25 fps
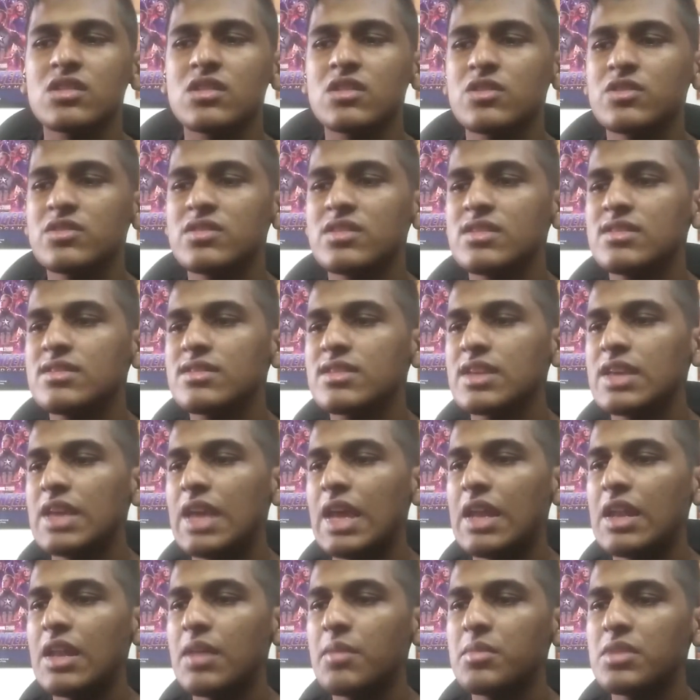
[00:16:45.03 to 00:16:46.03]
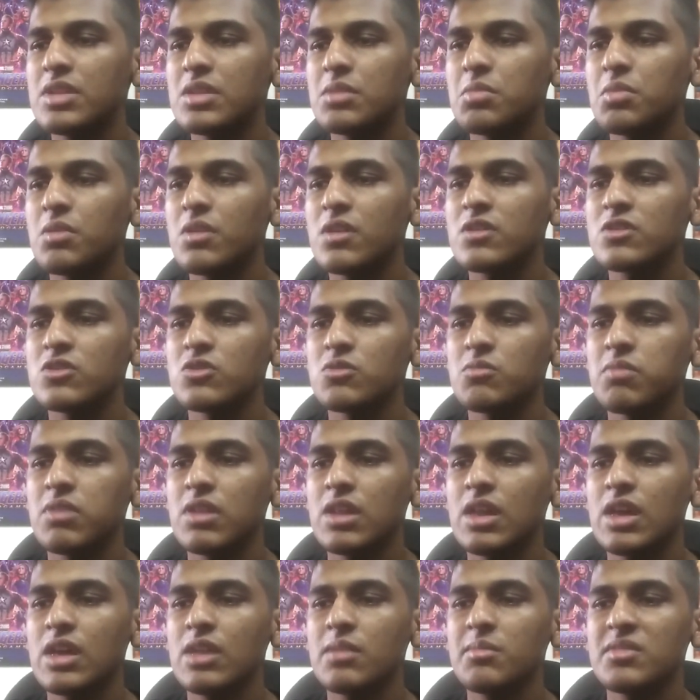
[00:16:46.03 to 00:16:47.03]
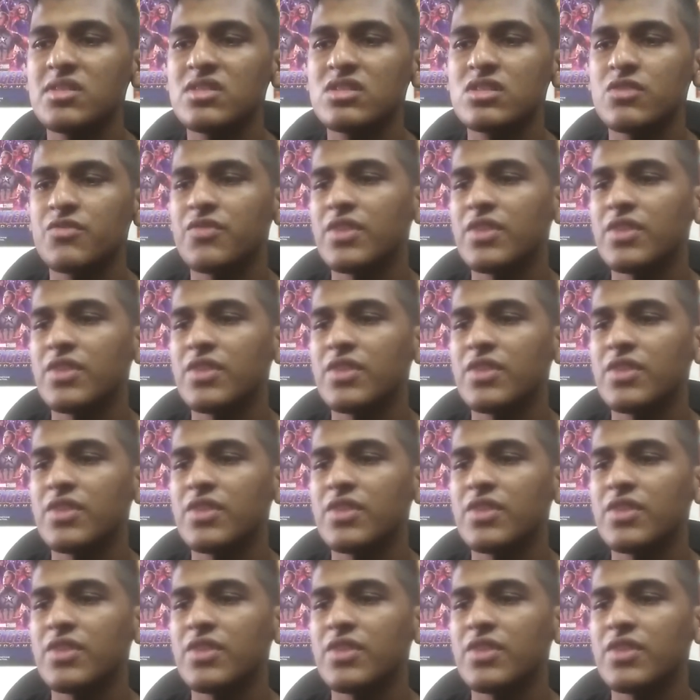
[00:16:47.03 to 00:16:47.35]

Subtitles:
Krasinski and Emily Blunt to play Mr.